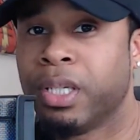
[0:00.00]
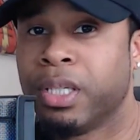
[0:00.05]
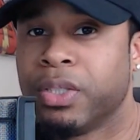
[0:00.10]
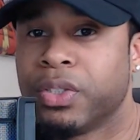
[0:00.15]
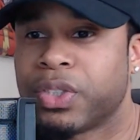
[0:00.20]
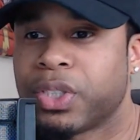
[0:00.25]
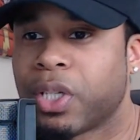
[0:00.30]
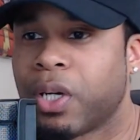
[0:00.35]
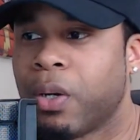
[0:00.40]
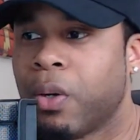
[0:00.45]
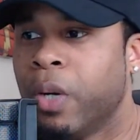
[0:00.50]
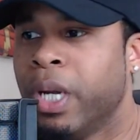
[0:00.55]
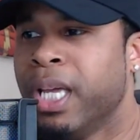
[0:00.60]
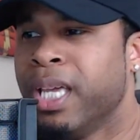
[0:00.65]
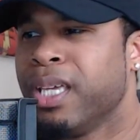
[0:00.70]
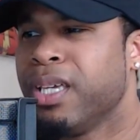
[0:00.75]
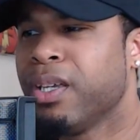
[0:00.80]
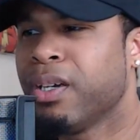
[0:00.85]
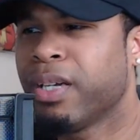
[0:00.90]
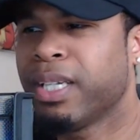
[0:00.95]
So,
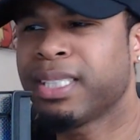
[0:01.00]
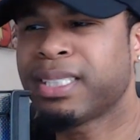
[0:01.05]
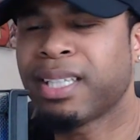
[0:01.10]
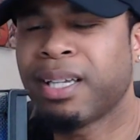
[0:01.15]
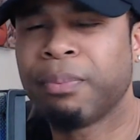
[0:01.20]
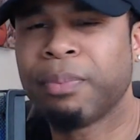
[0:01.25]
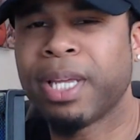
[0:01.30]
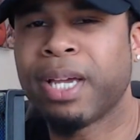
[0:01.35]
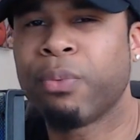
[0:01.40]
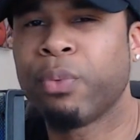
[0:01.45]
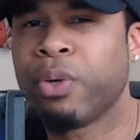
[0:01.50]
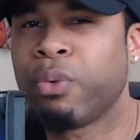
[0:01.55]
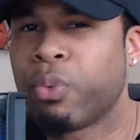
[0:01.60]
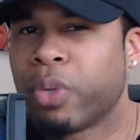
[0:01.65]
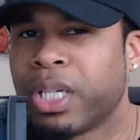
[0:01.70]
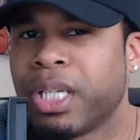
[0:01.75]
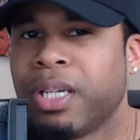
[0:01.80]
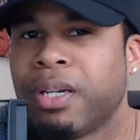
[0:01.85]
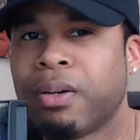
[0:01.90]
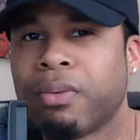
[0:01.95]
that's something that we
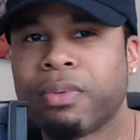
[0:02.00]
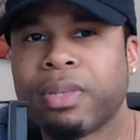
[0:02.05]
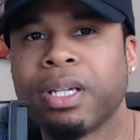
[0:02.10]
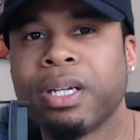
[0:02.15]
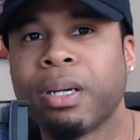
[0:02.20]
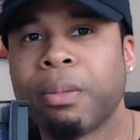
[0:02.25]
really don't think